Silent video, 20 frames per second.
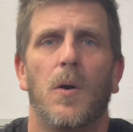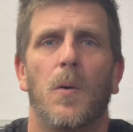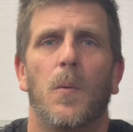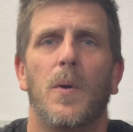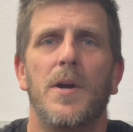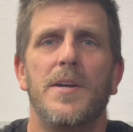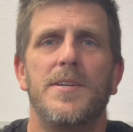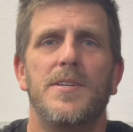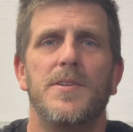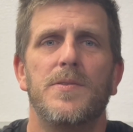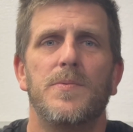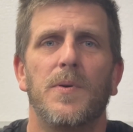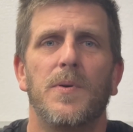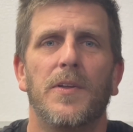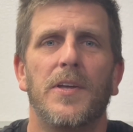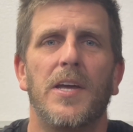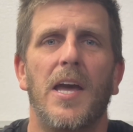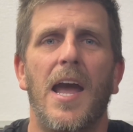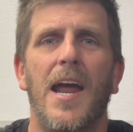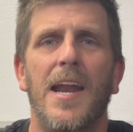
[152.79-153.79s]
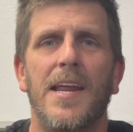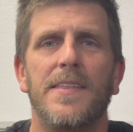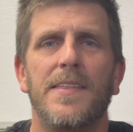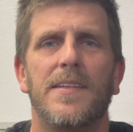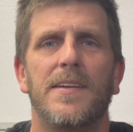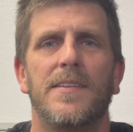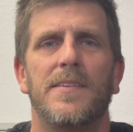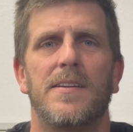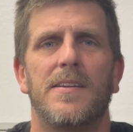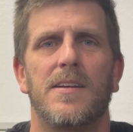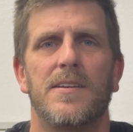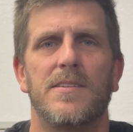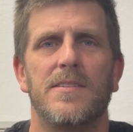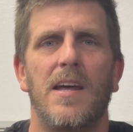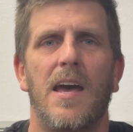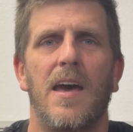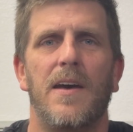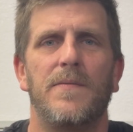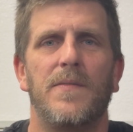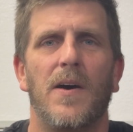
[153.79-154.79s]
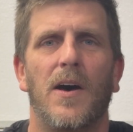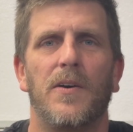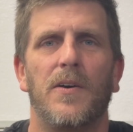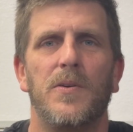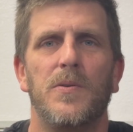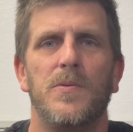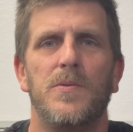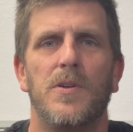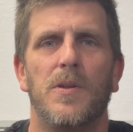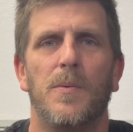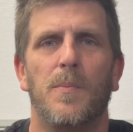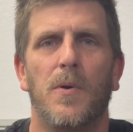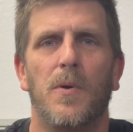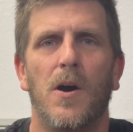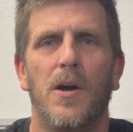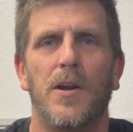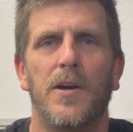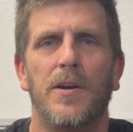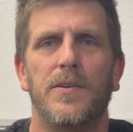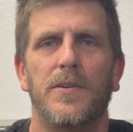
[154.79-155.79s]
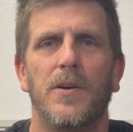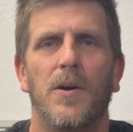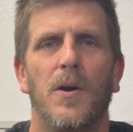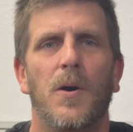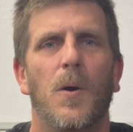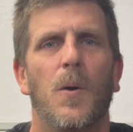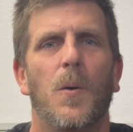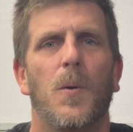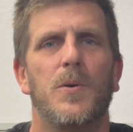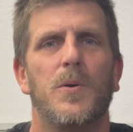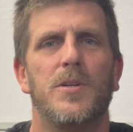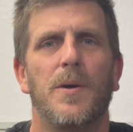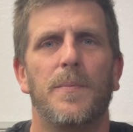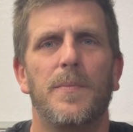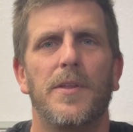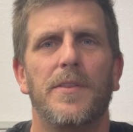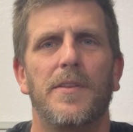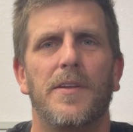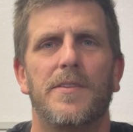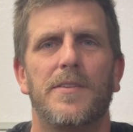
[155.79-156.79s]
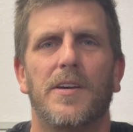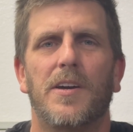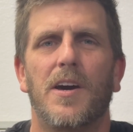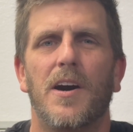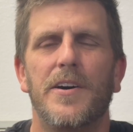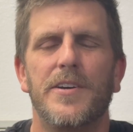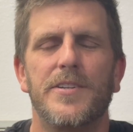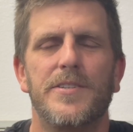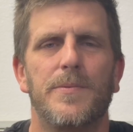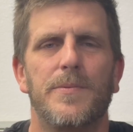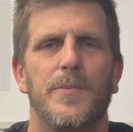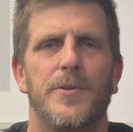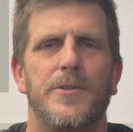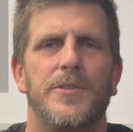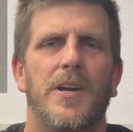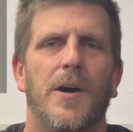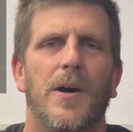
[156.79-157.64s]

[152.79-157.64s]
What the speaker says: Waste is really anything that doesn't add value to the product or something that the customer is